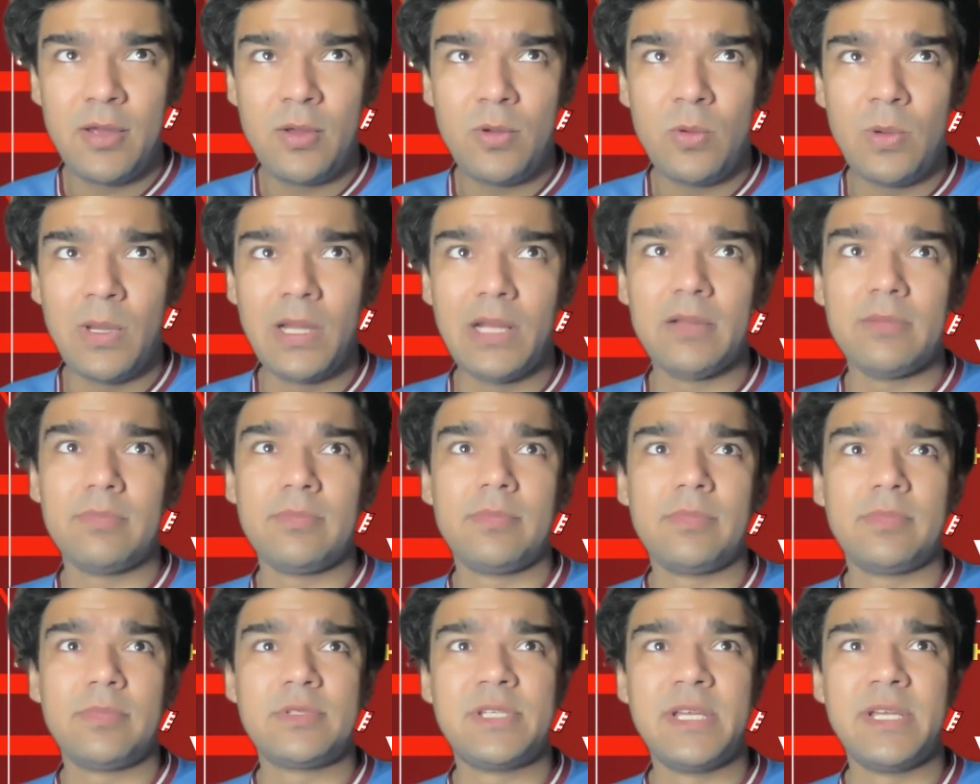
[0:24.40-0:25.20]

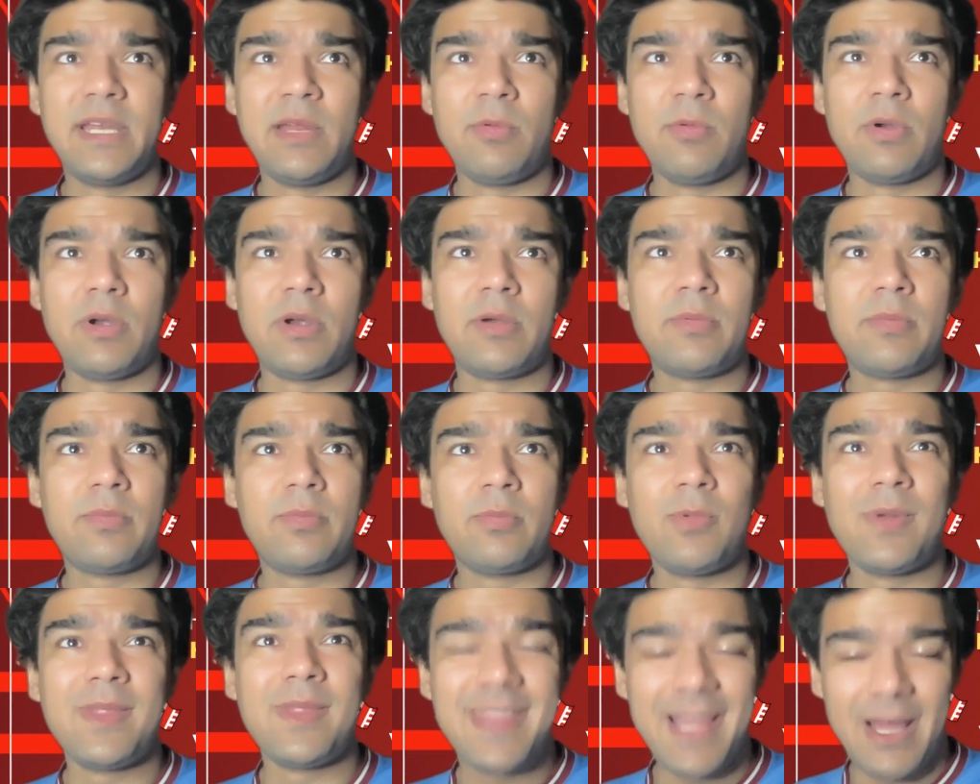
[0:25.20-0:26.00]
Well, City were
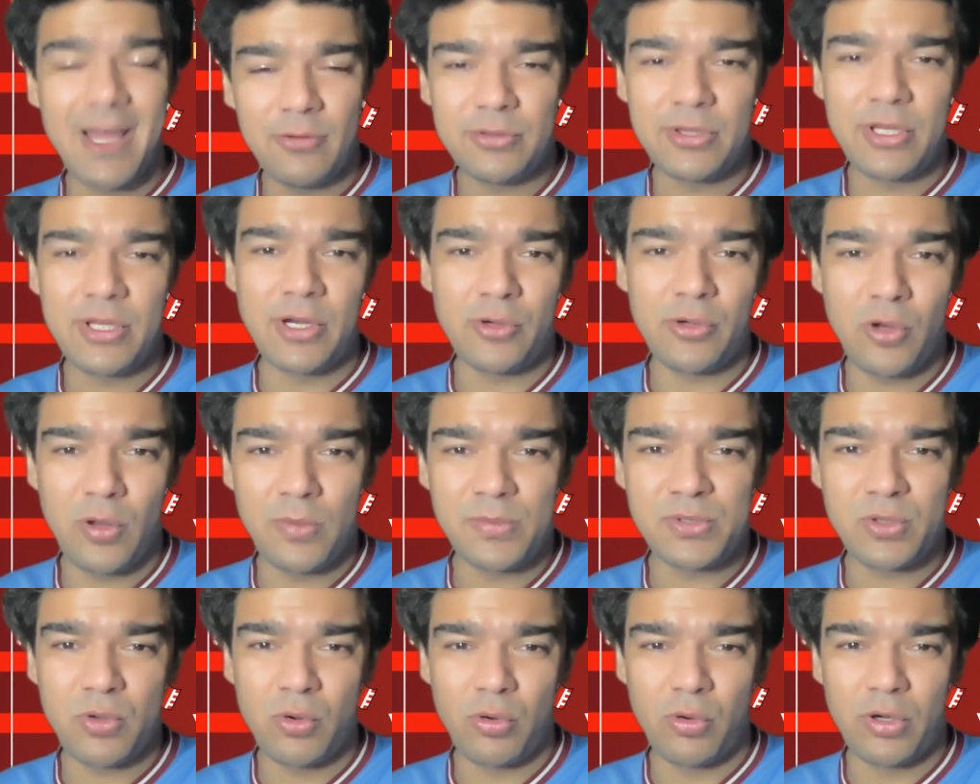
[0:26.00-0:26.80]
without their
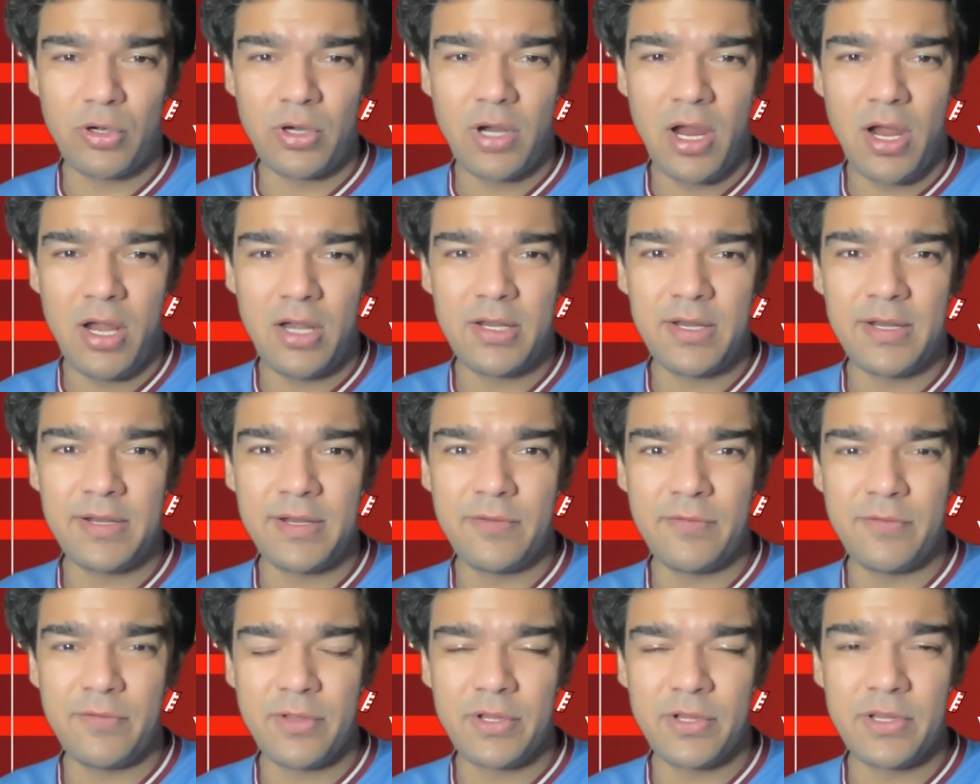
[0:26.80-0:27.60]
top scorer,
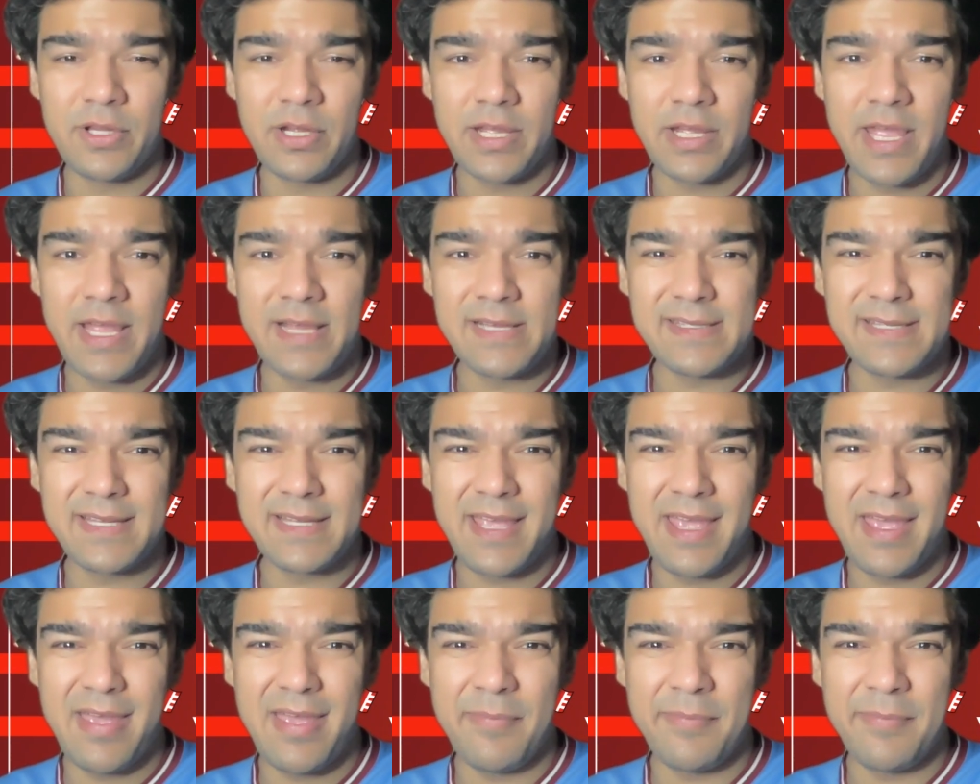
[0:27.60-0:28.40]
Haaland, against the
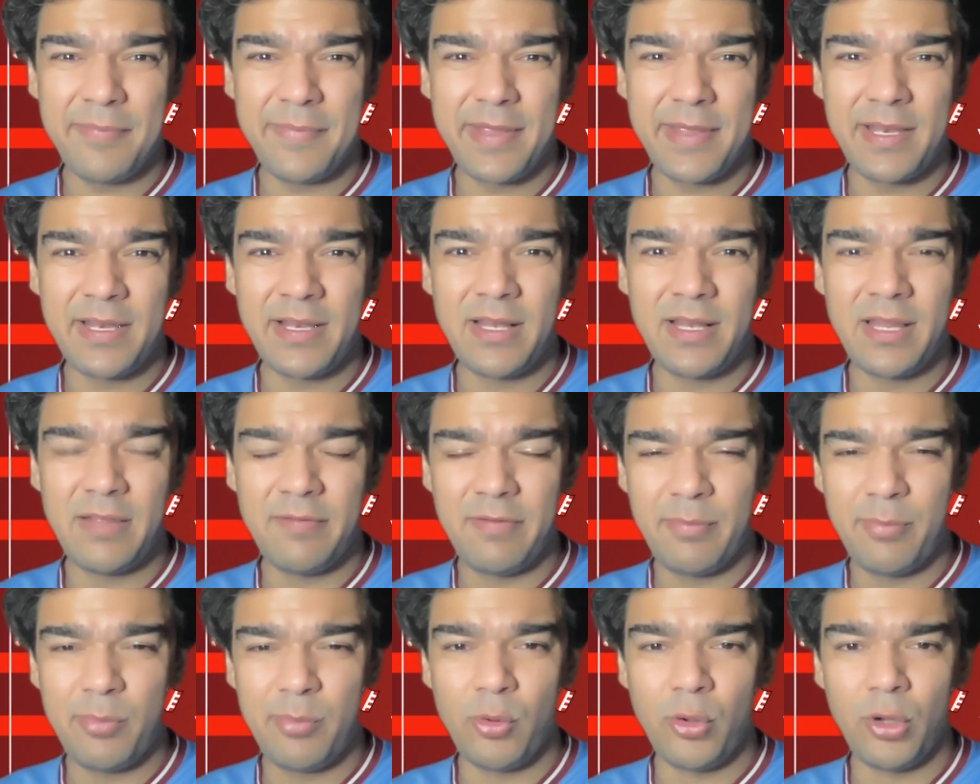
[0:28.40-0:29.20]
game in
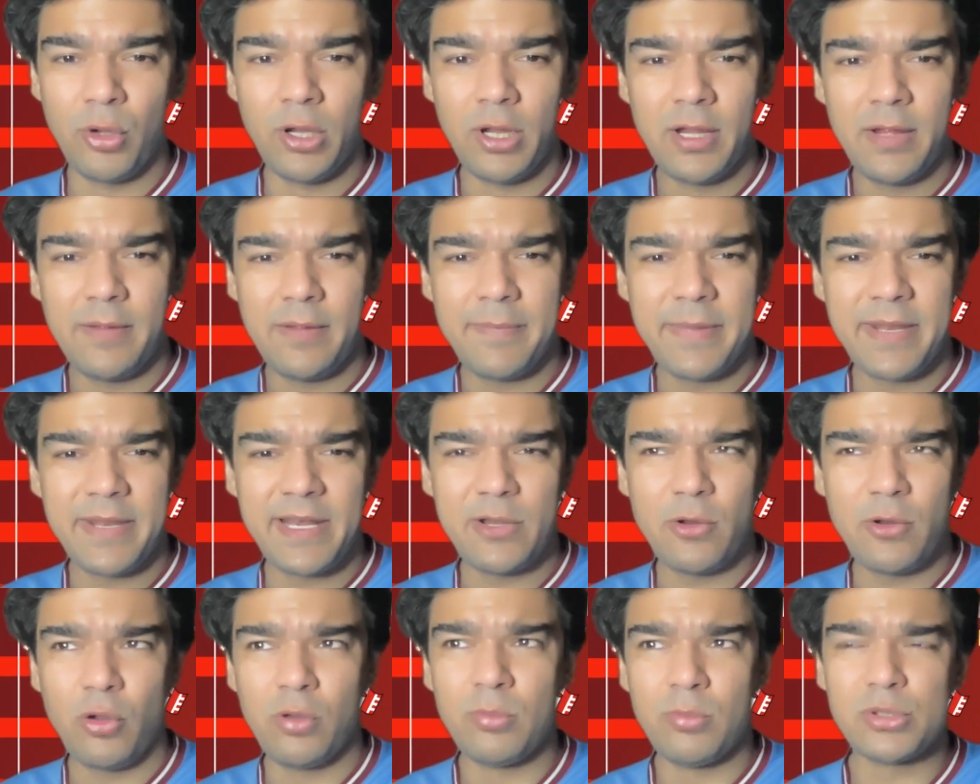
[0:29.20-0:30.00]
Liverpool, but
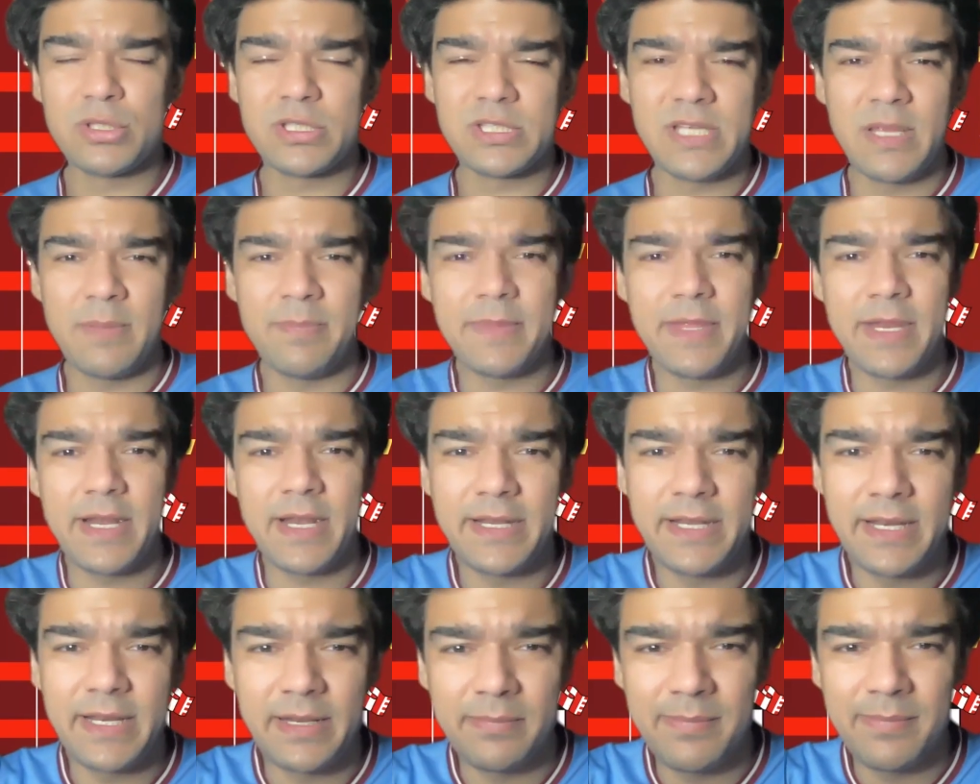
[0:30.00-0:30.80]
it almost seemed that
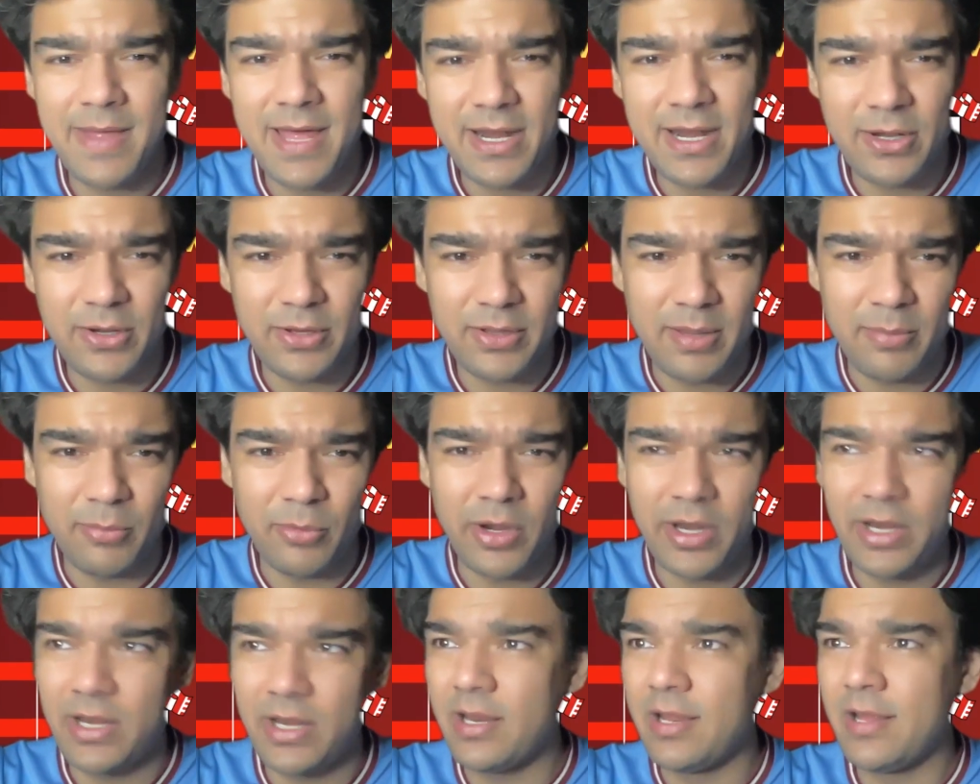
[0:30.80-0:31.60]
it didn't matter to them,
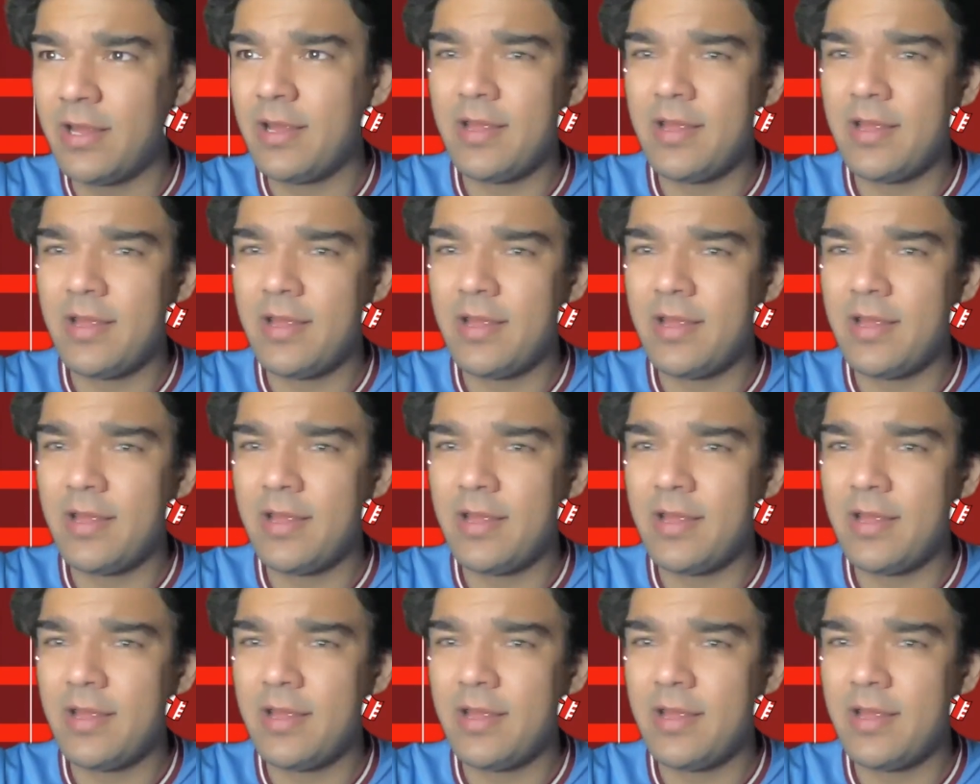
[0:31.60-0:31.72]
right?